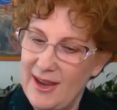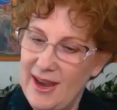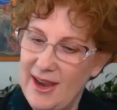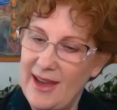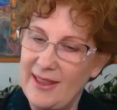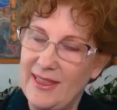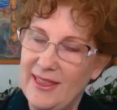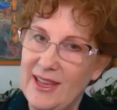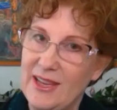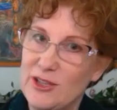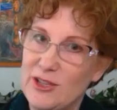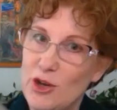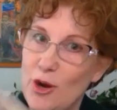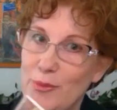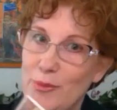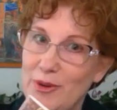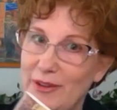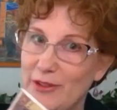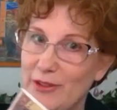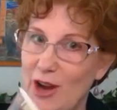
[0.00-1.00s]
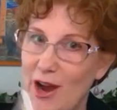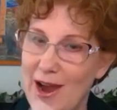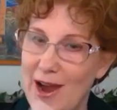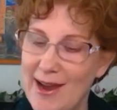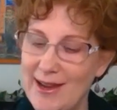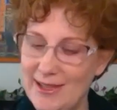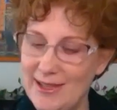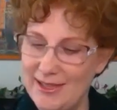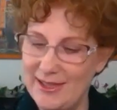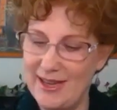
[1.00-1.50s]
at the interpretive
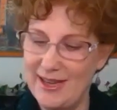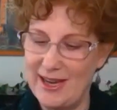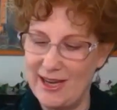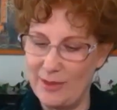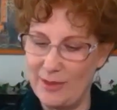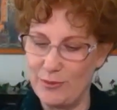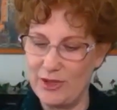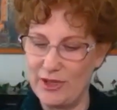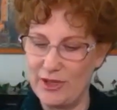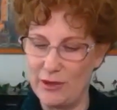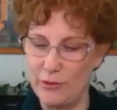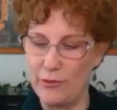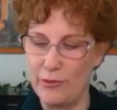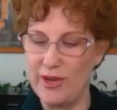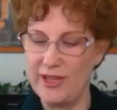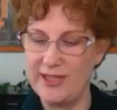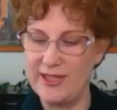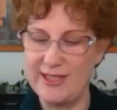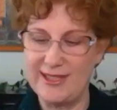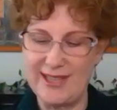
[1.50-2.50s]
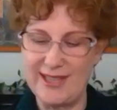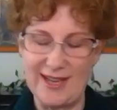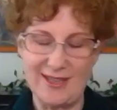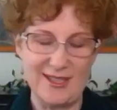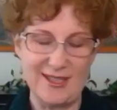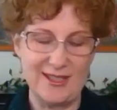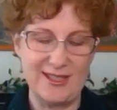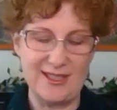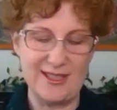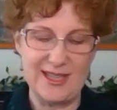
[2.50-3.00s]
guide, and I'm going to read the
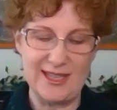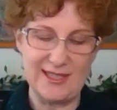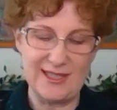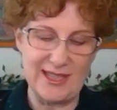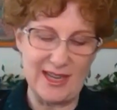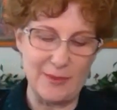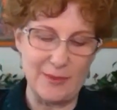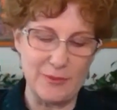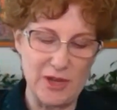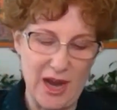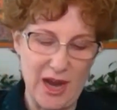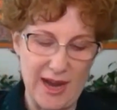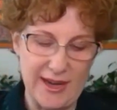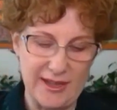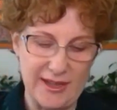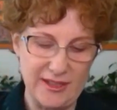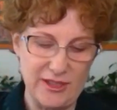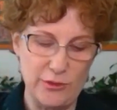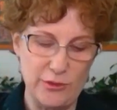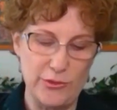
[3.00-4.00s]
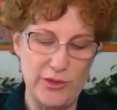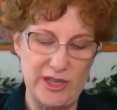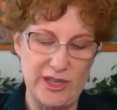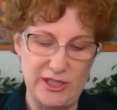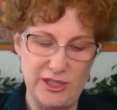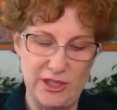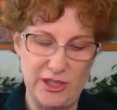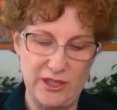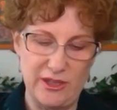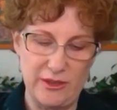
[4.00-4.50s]
sentences that I'm guided to read
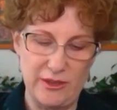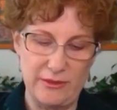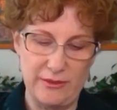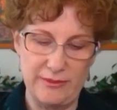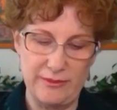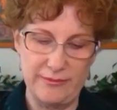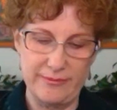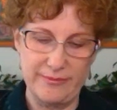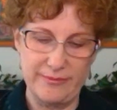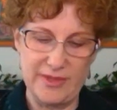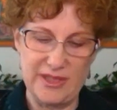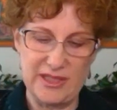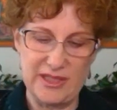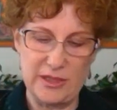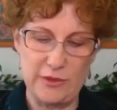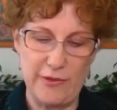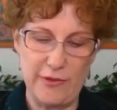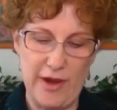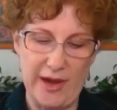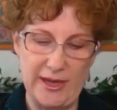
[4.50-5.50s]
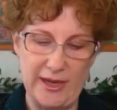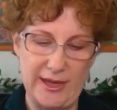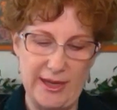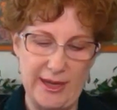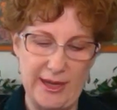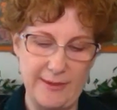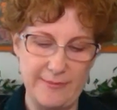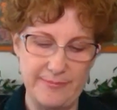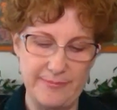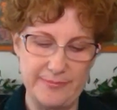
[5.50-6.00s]
to you.
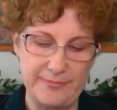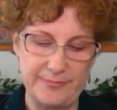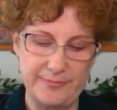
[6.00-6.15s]
Serenity.